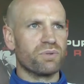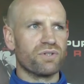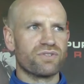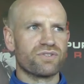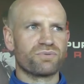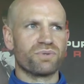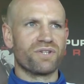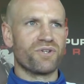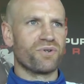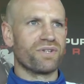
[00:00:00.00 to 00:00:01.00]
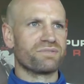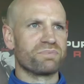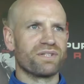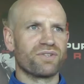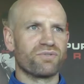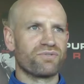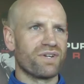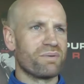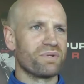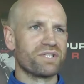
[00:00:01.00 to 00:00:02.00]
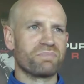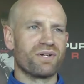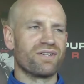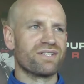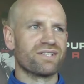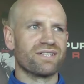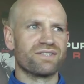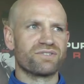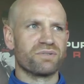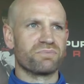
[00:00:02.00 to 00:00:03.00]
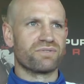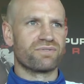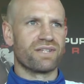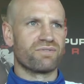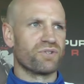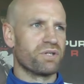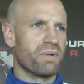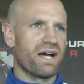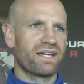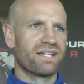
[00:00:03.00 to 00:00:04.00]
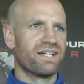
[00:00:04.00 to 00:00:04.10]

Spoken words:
but just when I know that there's been a good fan base behind you in terms of they've got your back,